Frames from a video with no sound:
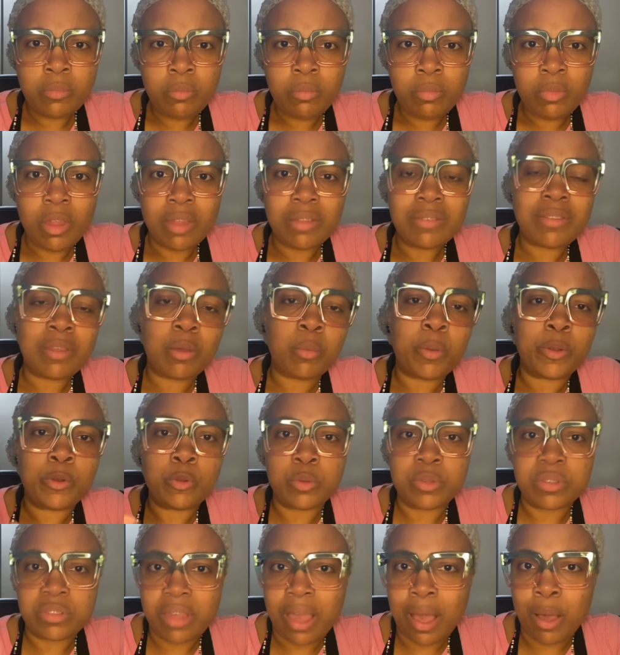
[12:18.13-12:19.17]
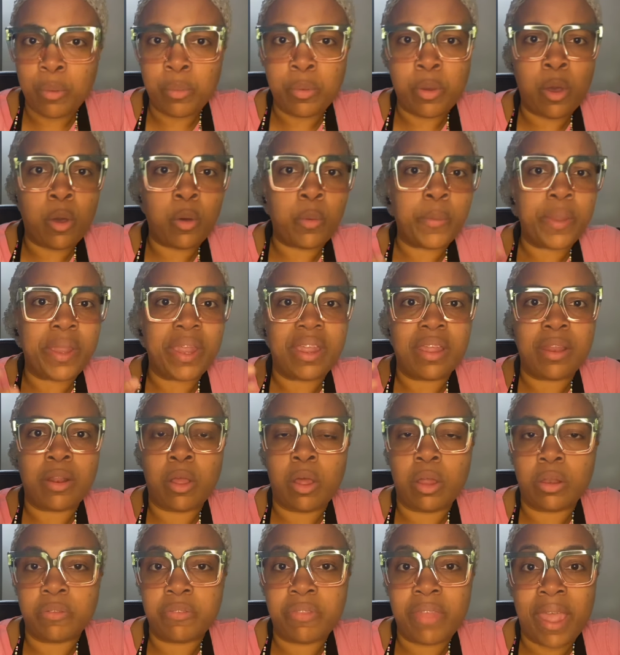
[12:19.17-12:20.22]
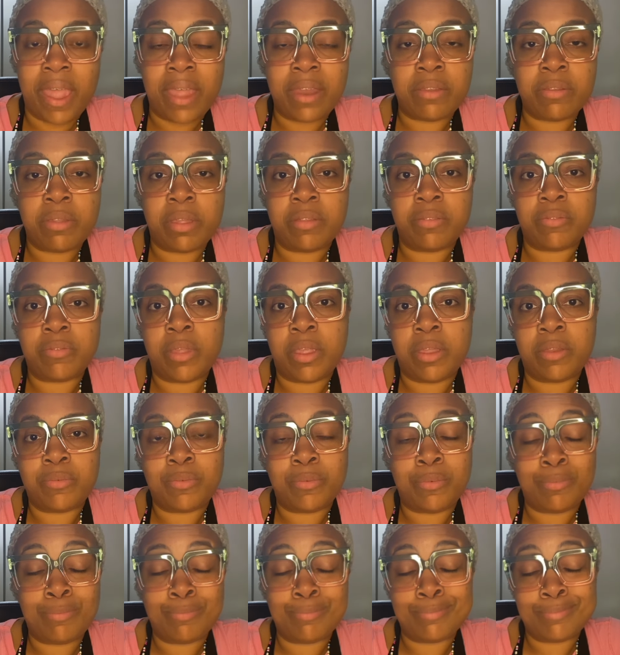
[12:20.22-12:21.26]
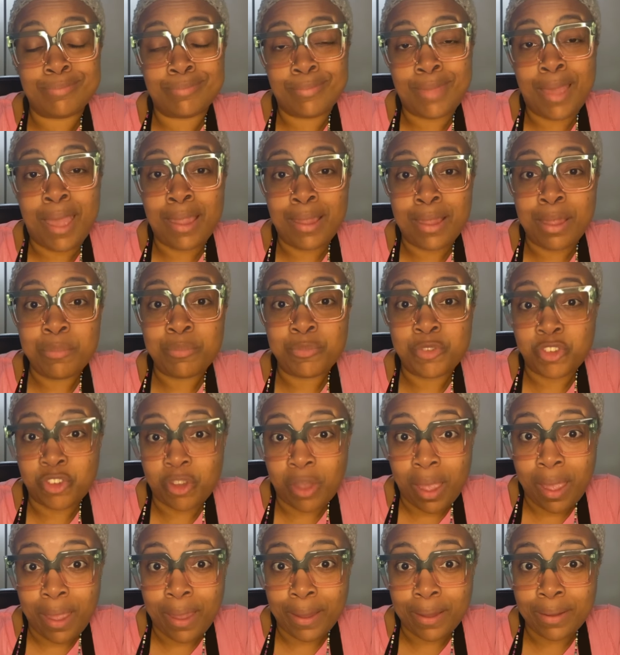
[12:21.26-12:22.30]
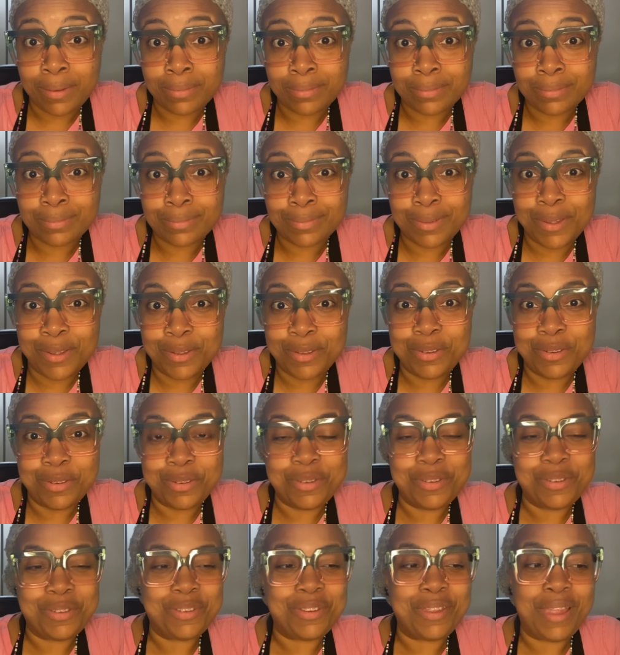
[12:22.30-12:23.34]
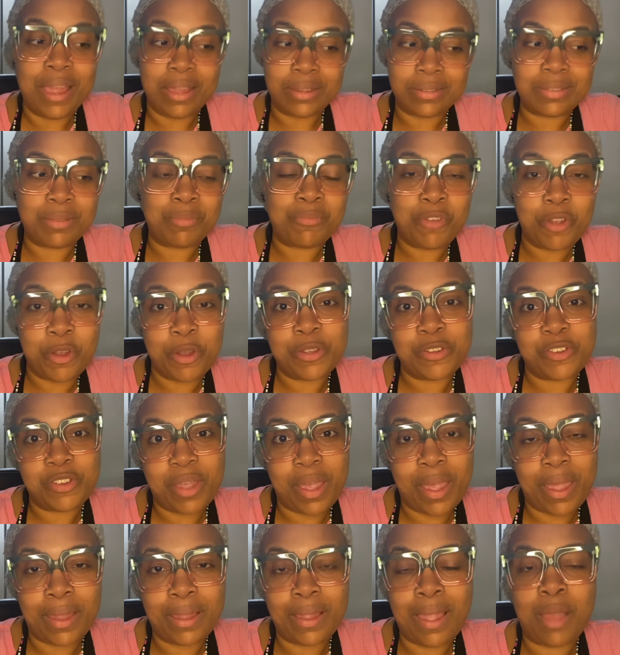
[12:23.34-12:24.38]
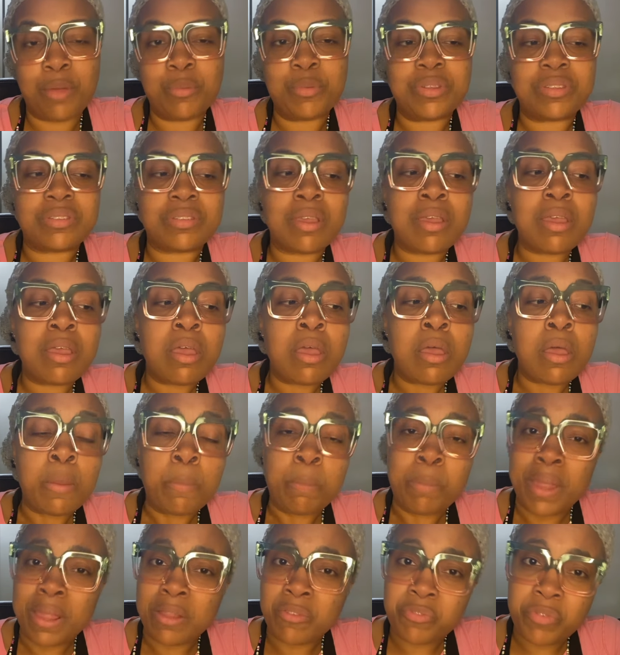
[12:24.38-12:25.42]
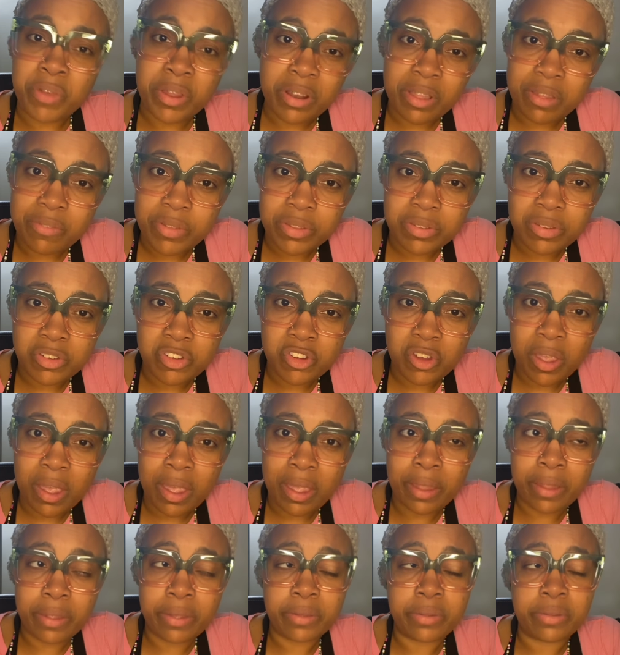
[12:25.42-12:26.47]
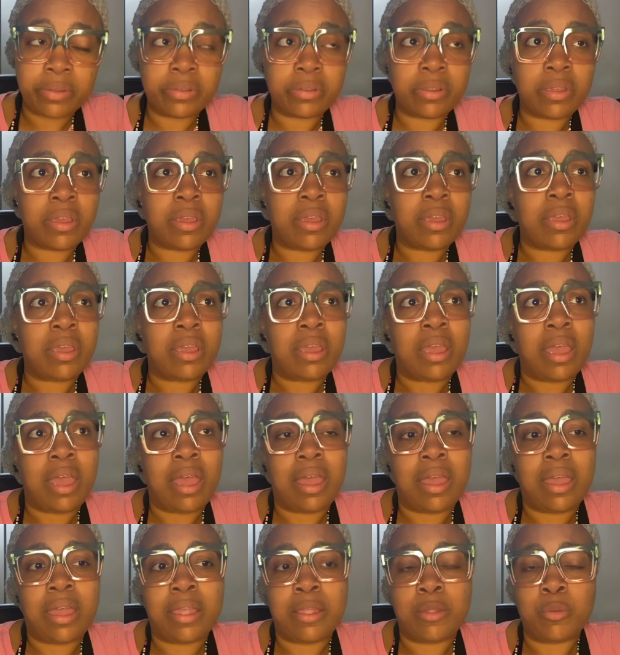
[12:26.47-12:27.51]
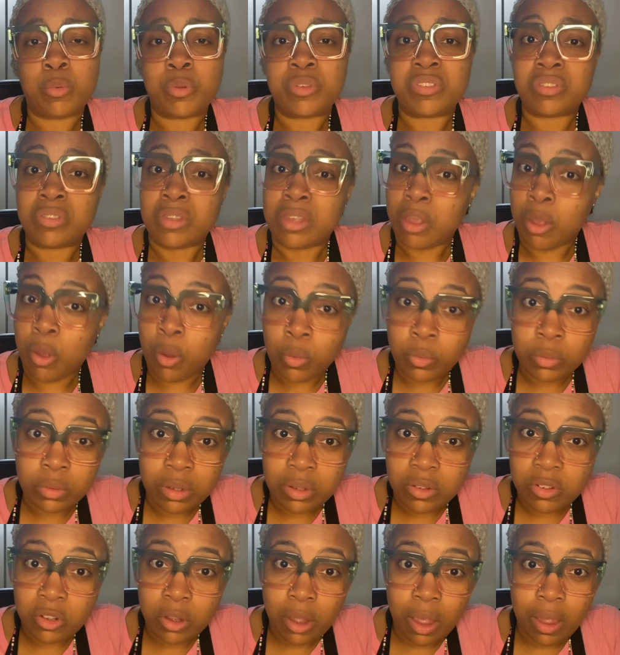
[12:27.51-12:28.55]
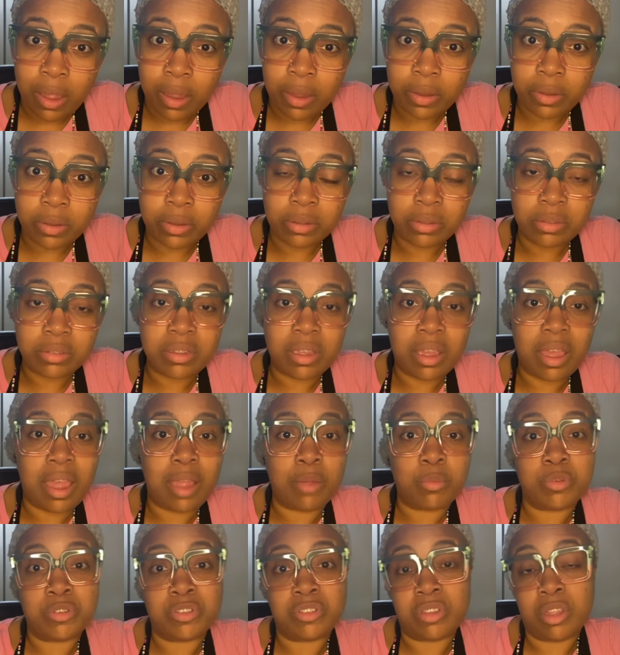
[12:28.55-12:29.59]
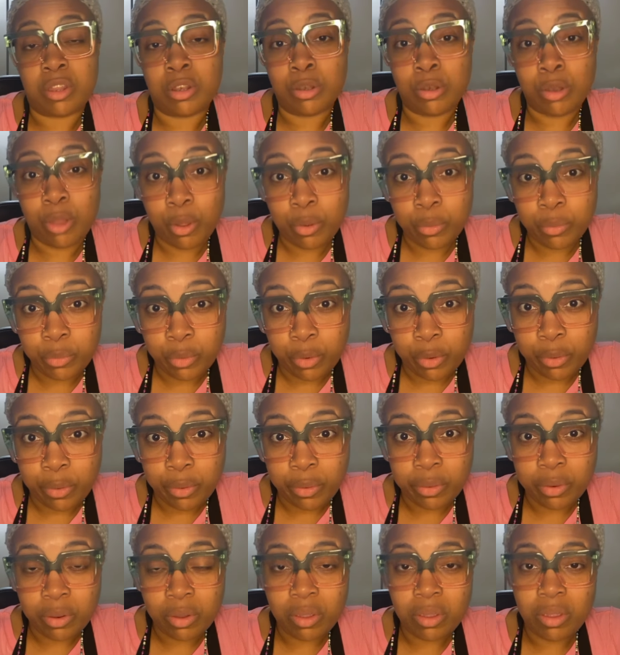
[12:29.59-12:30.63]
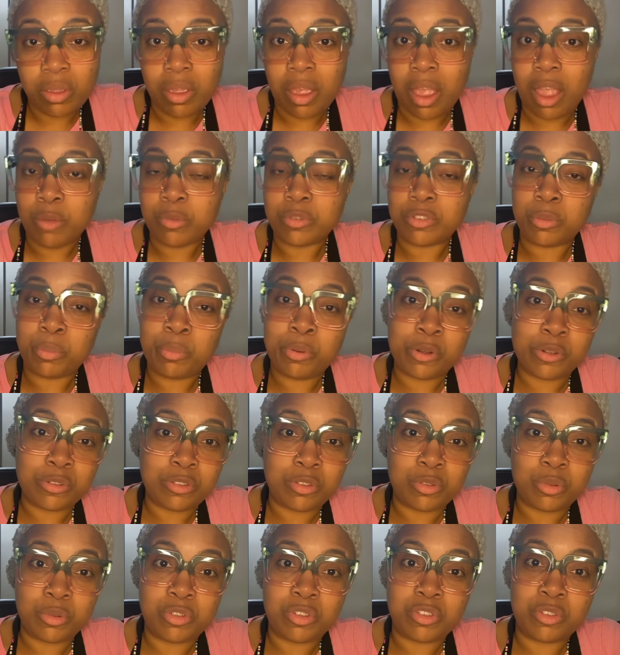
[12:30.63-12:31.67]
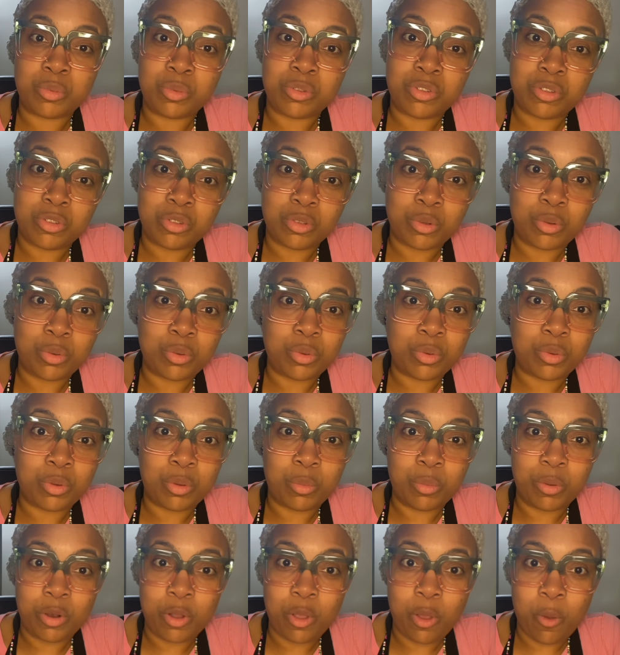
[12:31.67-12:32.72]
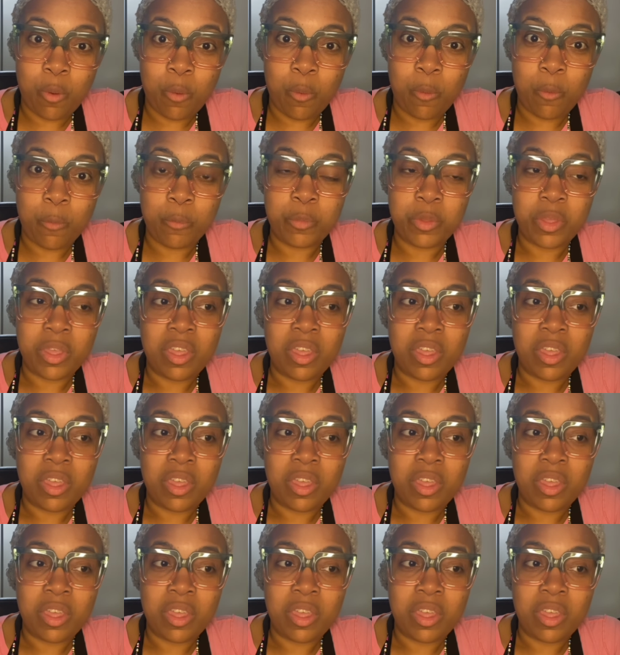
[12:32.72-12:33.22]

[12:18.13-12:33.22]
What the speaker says: someone who was outgoing and all of that. And I am shy. Yes, I'm very shy. I was made fun of as a child. I was the only child. I was a loner. I was a person who just went to school and went home.